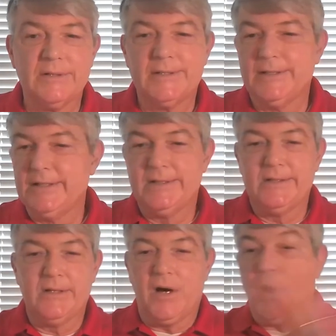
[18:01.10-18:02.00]
with
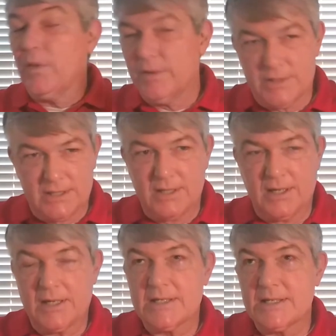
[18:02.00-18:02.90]
all those
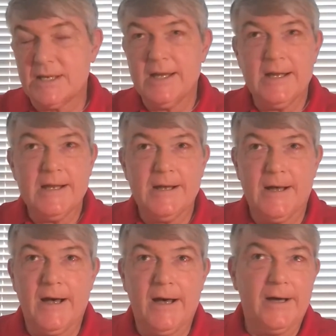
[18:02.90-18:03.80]
things.
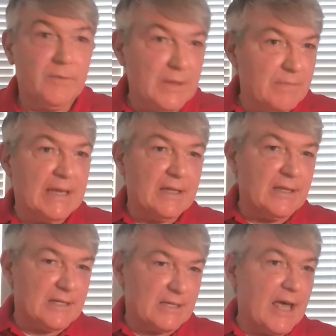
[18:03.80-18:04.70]
We begin
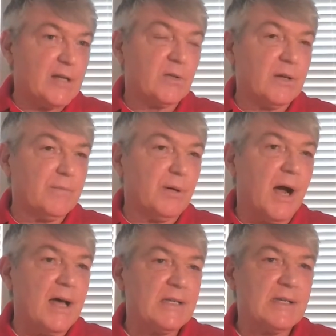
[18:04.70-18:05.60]
the scheduling
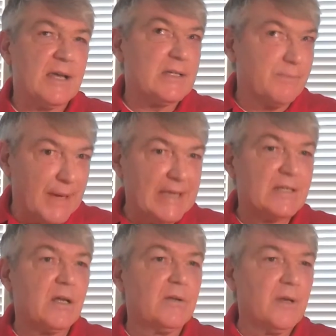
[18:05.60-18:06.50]
process
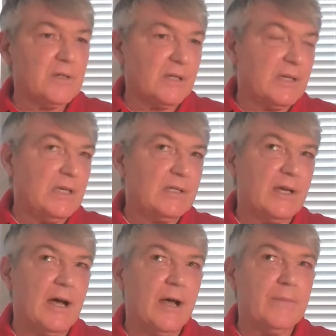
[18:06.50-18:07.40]
based on those lead
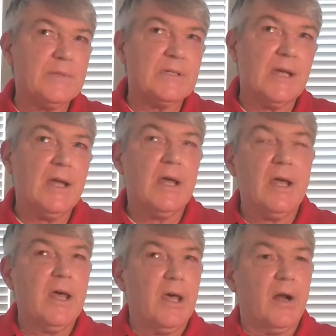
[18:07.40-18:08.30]
times.
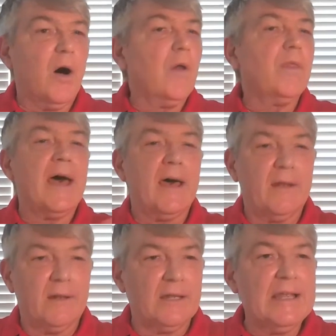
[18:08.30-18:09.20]
And all
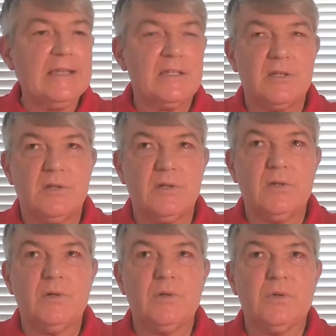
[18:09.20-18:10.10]
that leads
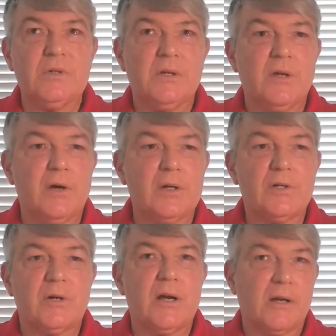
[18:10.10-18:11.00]
to, a
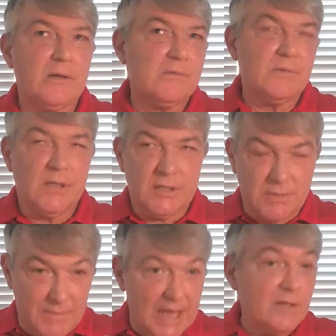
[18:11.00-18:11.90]
truck
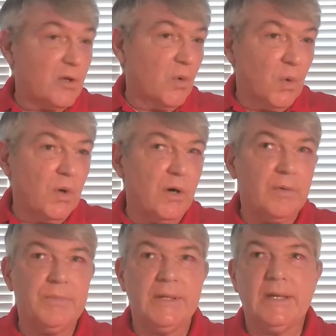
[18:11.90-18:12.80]
that's made to order
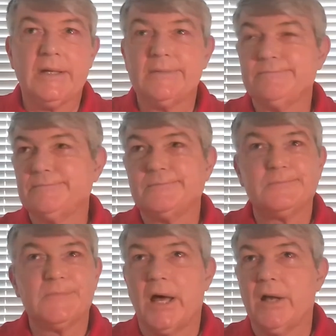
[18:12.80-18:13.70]
being,
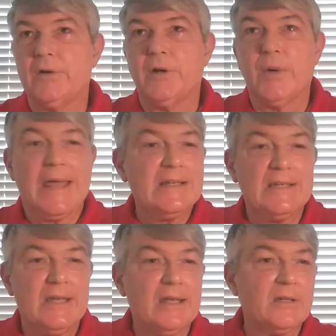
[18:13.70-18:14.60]

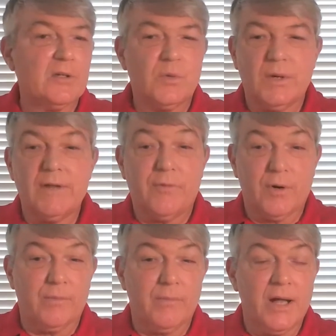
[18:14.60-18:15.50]
18 to
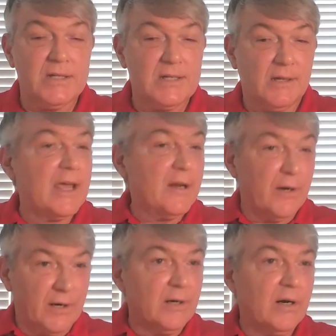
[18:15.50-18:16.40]
24 months
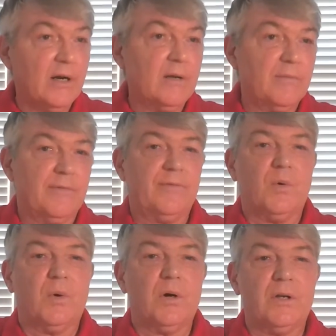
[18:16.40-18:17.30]
later
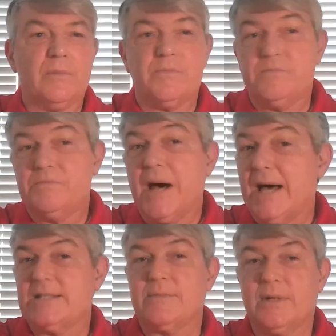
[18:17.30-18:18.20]
before you're
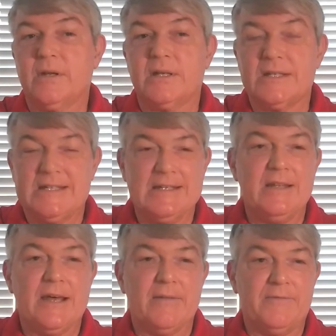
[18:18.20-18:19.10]
possibly going to see
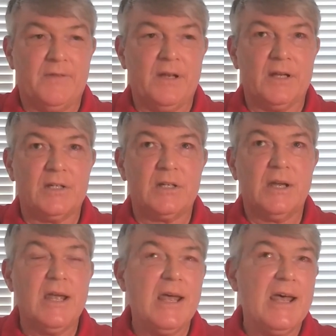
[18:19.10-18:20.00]
that finish.
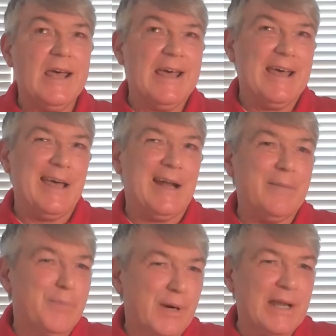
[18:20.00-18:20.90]
And
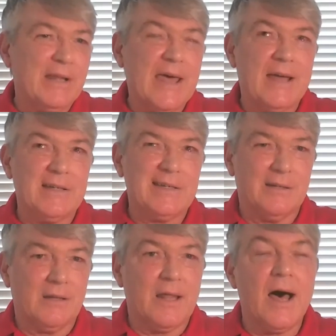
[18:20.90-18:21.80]
I bring that to
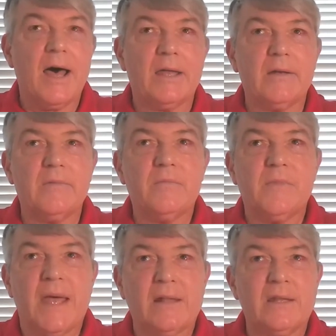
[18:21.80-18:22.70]
light
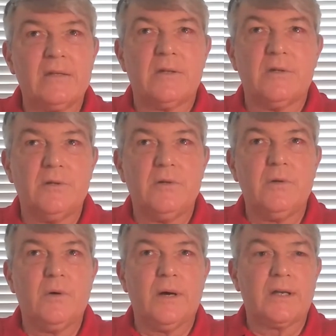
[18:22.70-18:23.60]
mainly to
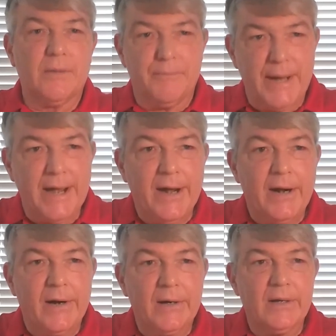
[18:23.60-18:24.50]
do a
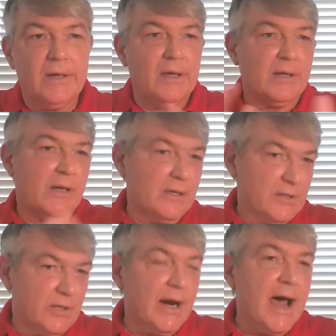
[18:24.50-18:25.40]
compare and
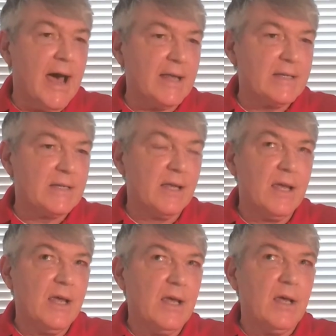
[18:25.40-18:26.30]
contrast.